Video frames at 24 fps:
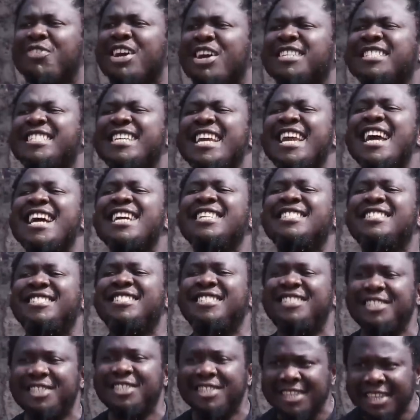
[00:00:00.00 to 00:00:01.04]
Beauty
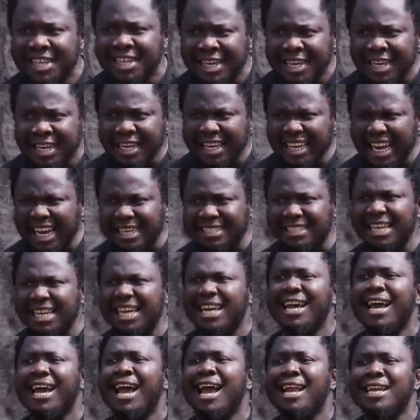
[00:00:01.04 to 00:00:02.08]
radiates
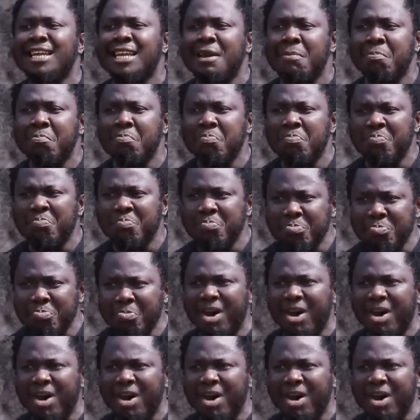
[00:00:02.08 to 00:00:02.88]
like the early